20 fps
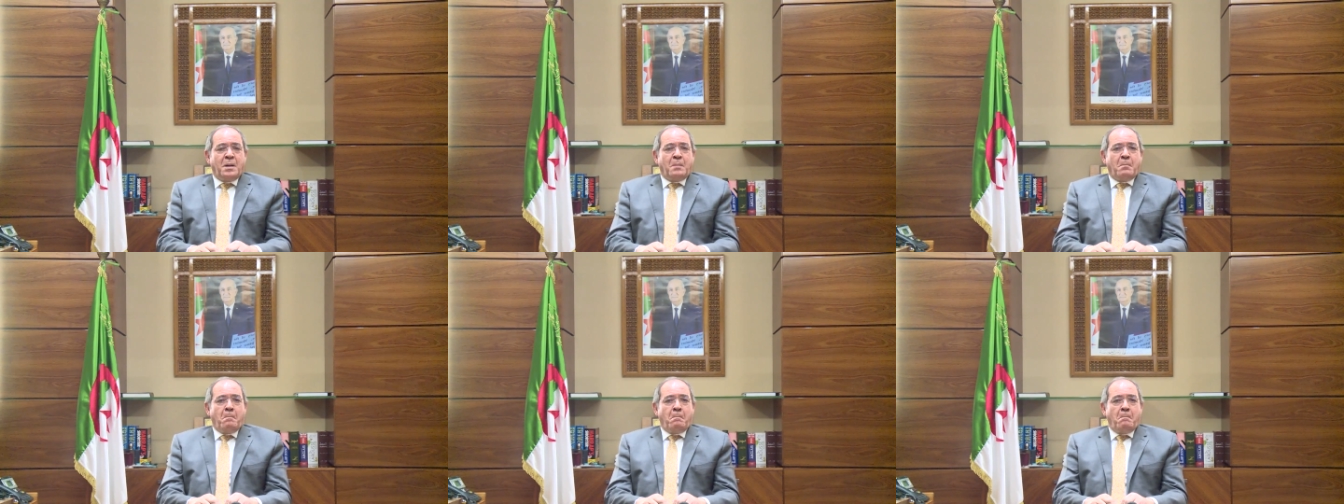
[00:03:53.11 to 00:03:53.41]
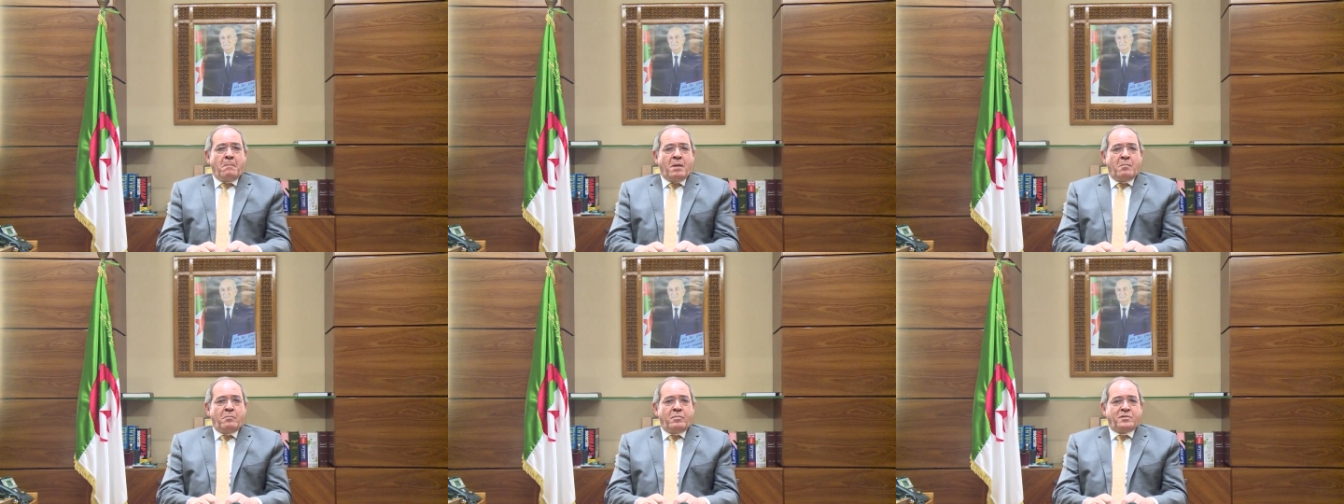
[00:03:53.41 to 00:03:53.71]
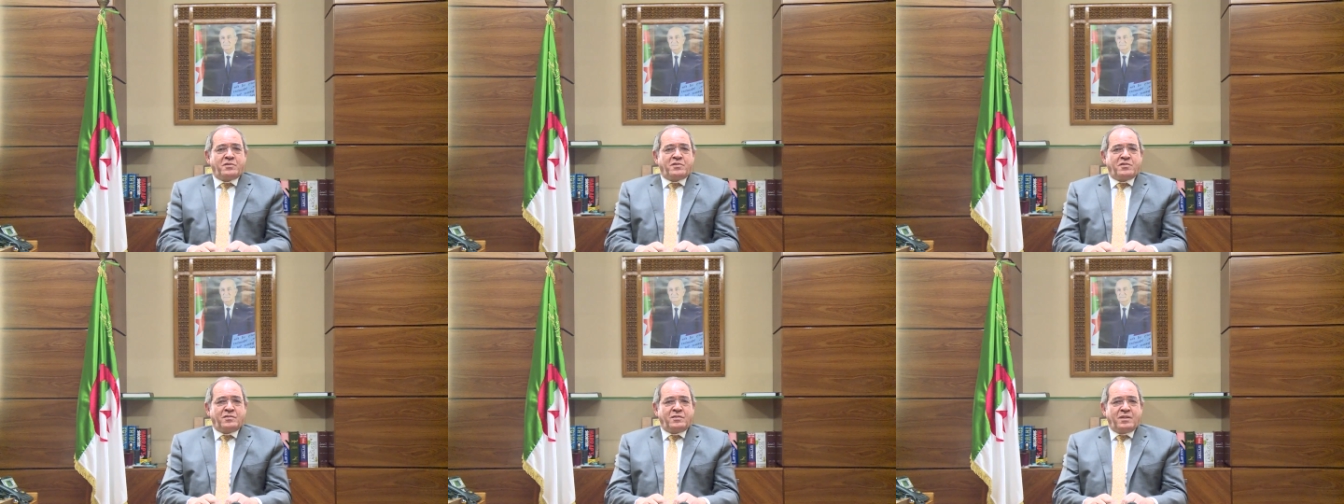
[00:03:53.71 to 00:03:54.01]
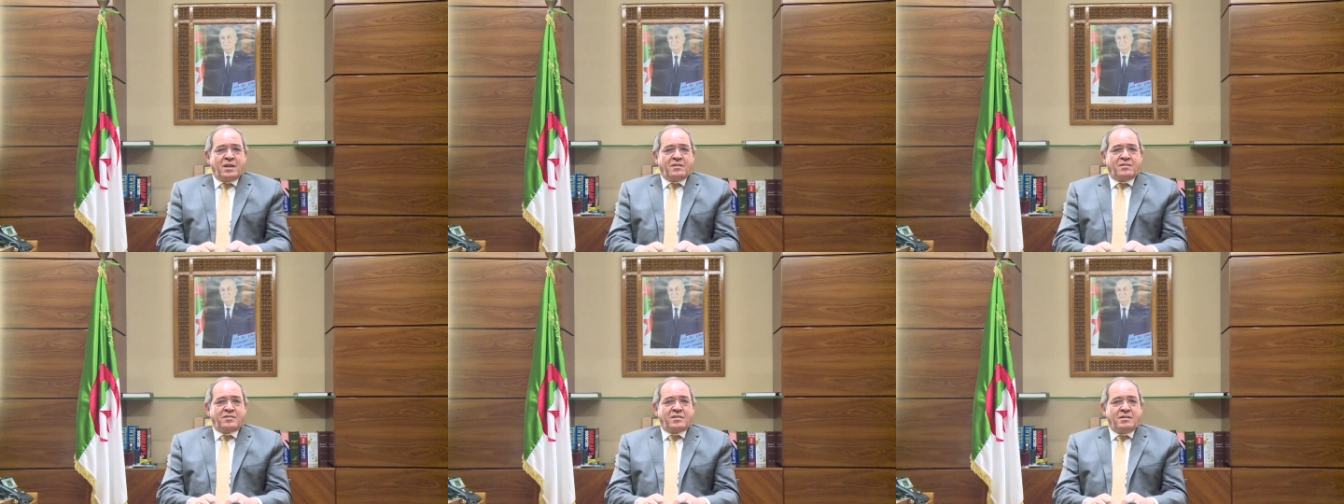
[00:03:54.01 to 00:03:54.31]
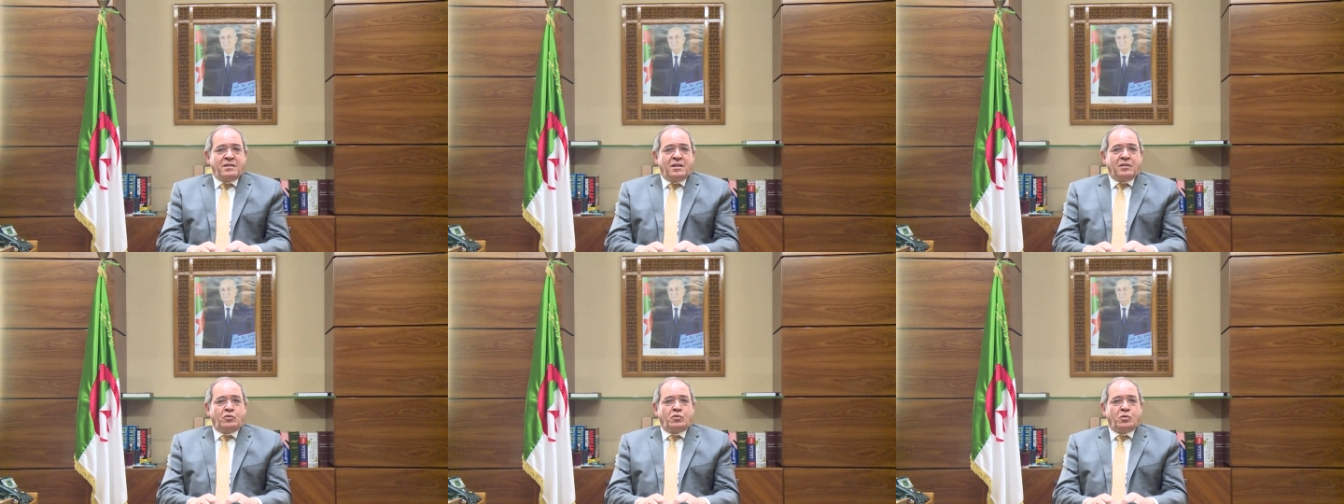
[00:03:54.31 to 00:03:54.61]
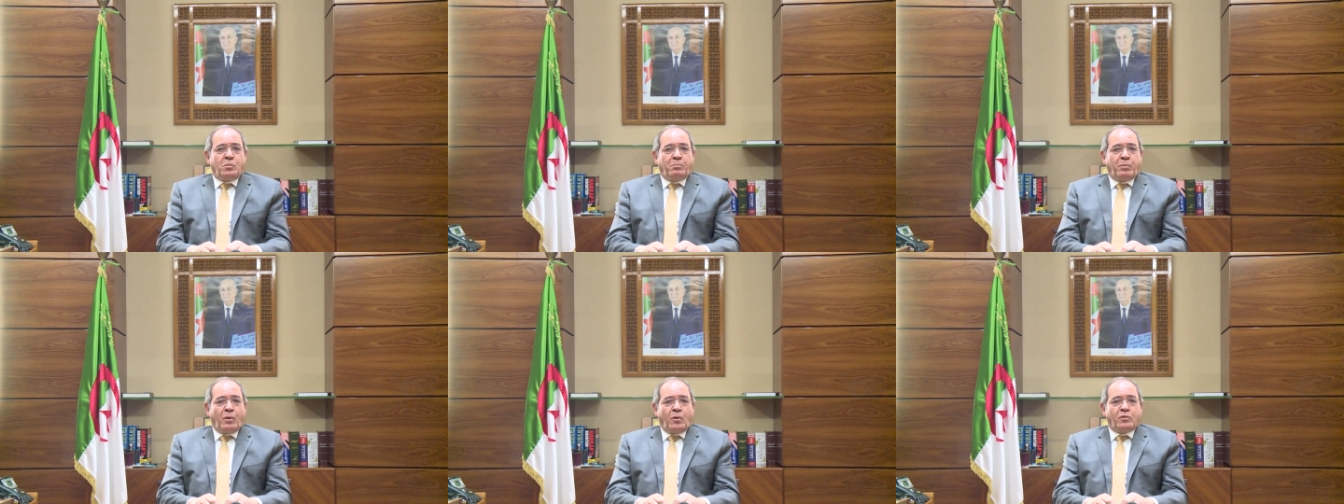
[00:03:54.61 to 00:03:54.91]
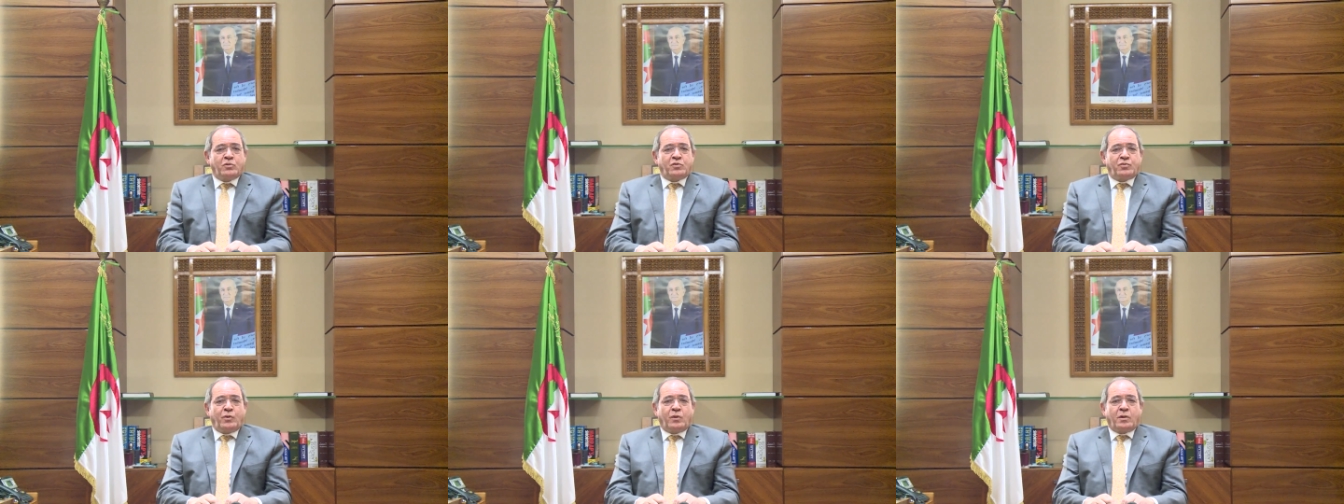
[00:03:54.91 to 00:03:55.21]
member states need to
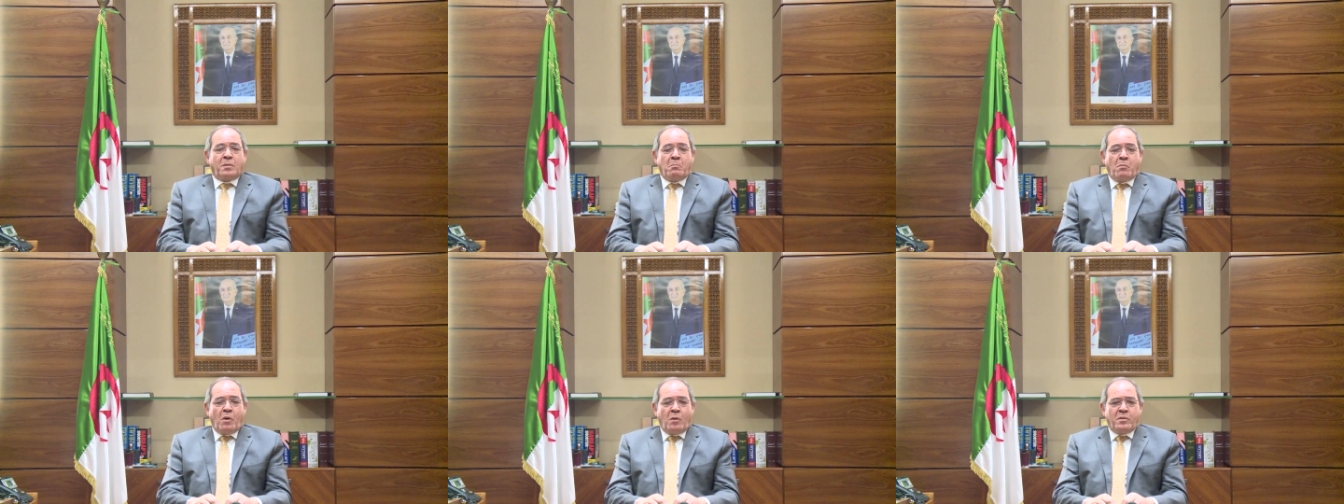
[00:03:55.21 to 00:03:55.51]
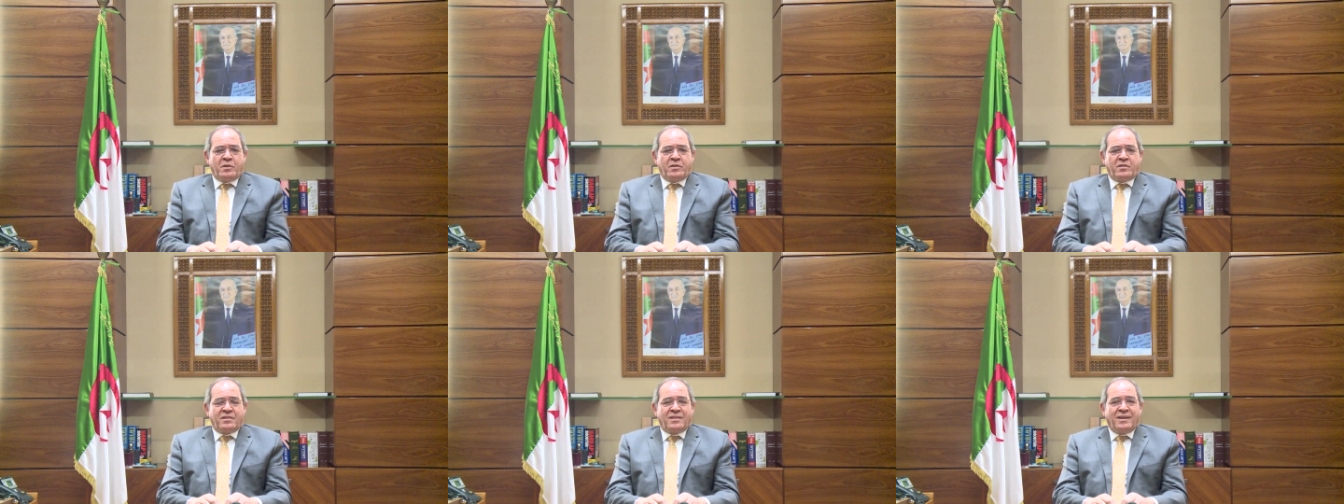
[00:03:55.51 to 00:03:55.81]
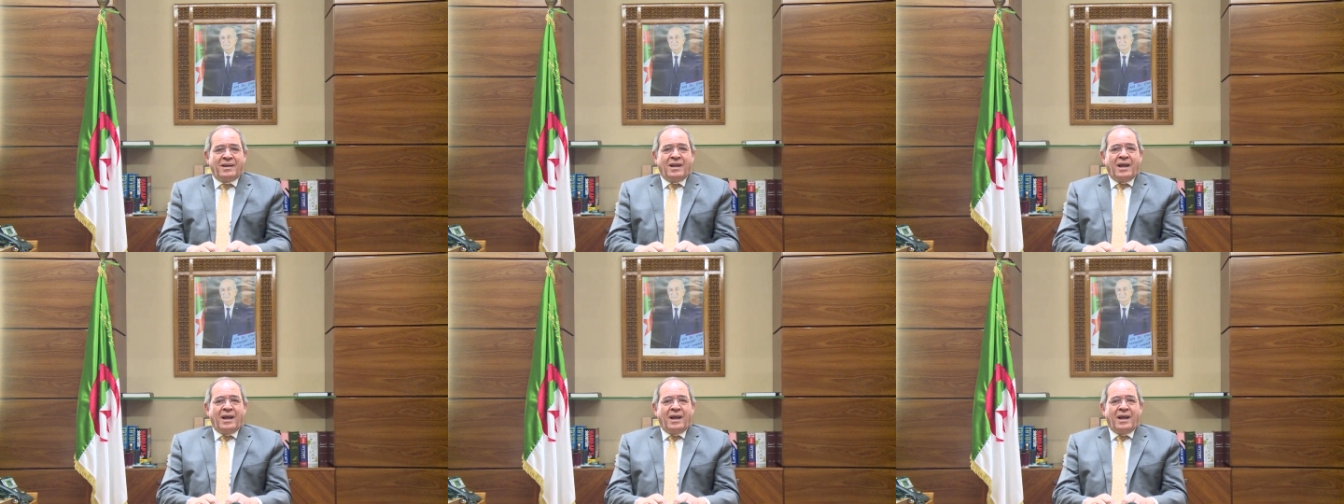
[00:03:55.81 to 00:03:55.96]
pause for a moment,